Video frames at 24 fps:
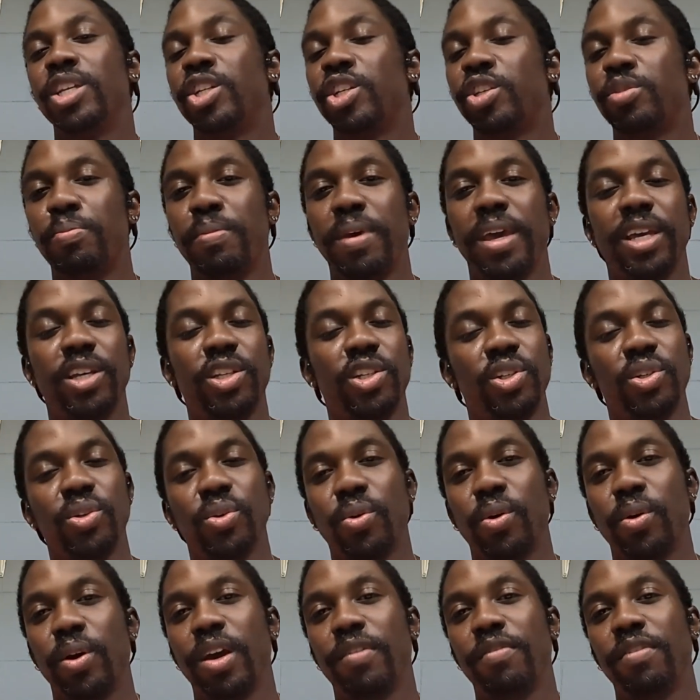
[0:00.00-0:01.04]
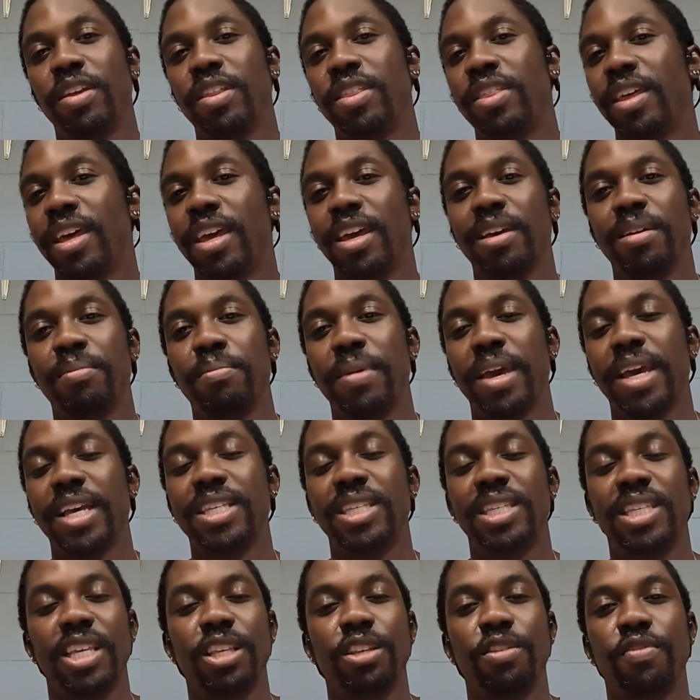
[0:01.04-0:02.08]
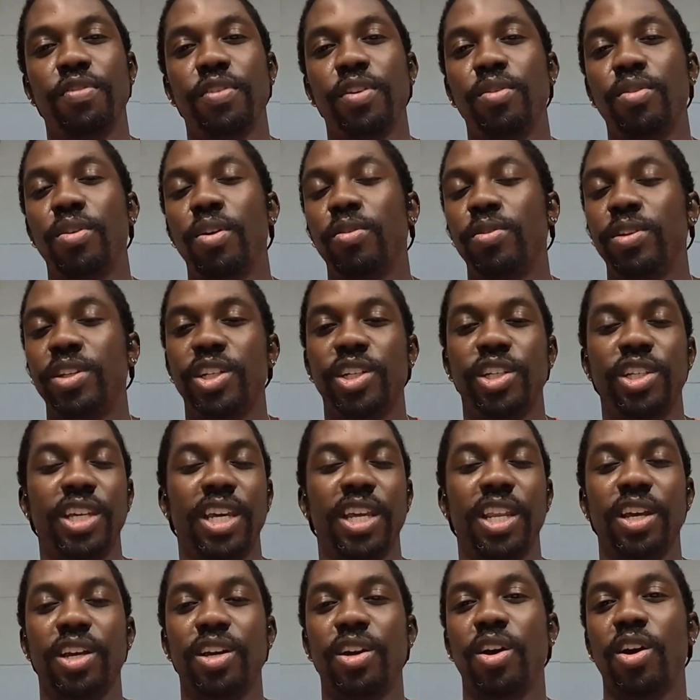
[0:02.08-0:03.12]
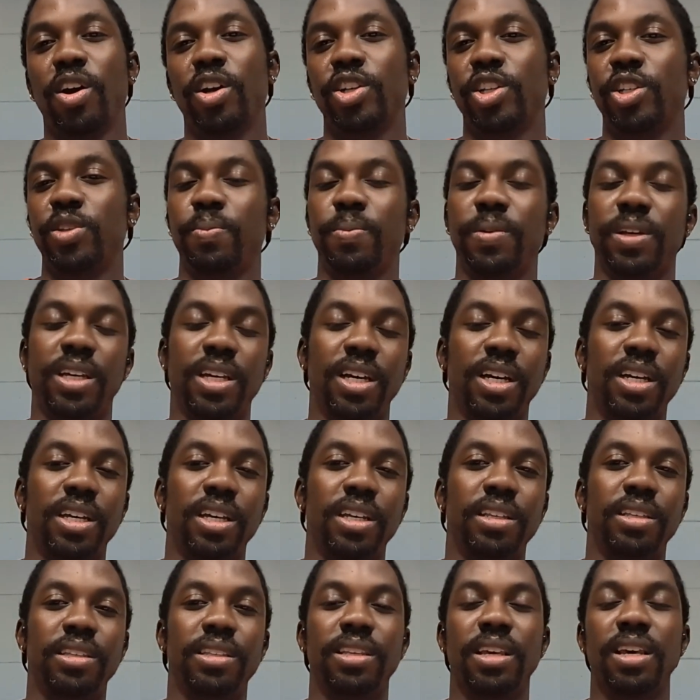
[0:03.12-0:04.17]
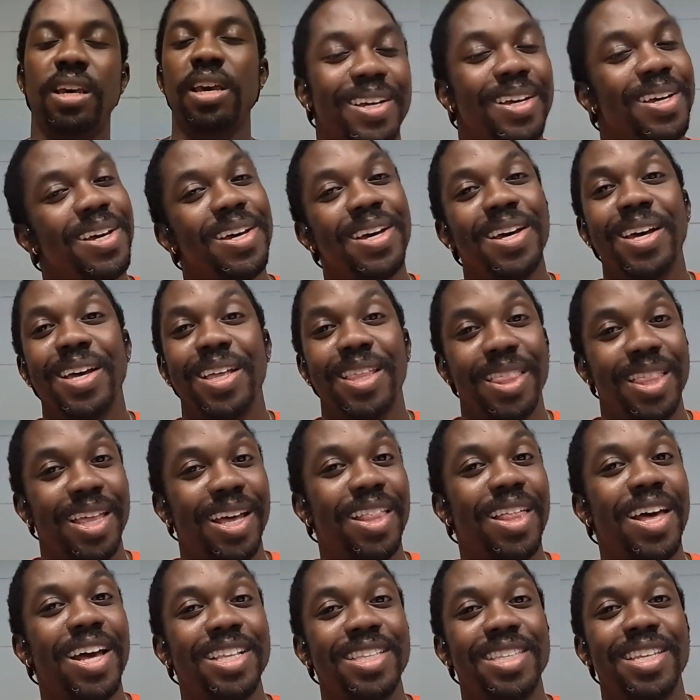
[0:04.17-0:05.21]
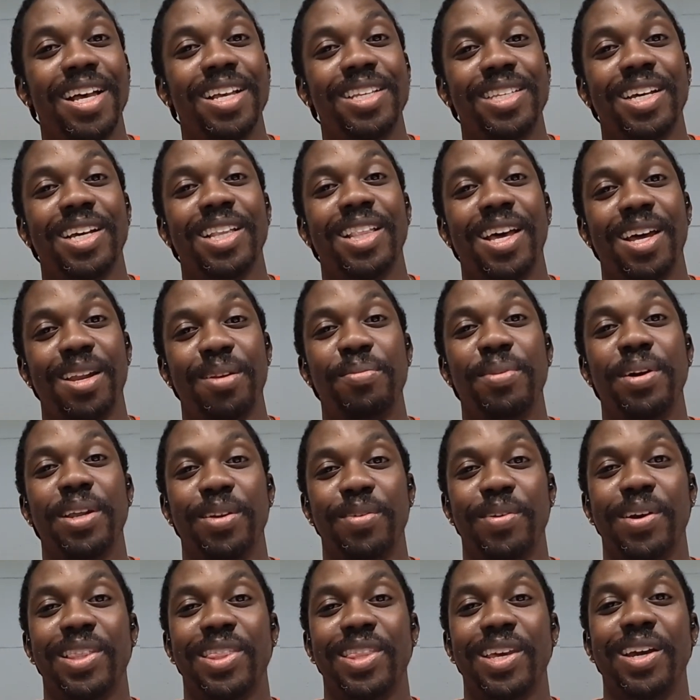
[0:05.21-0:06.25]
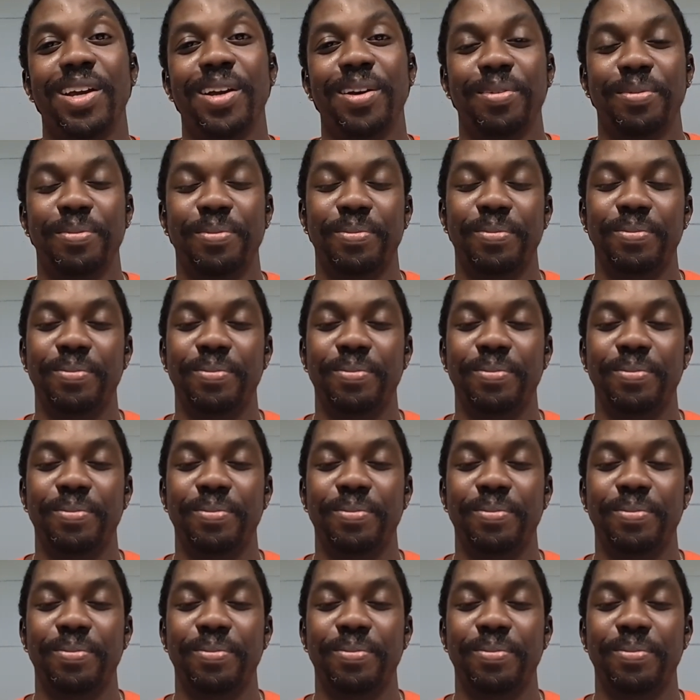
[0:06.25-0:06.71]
Just make sure everything makes sense for you. Don't just get a card just because. Now that sounds like a lot of money right there.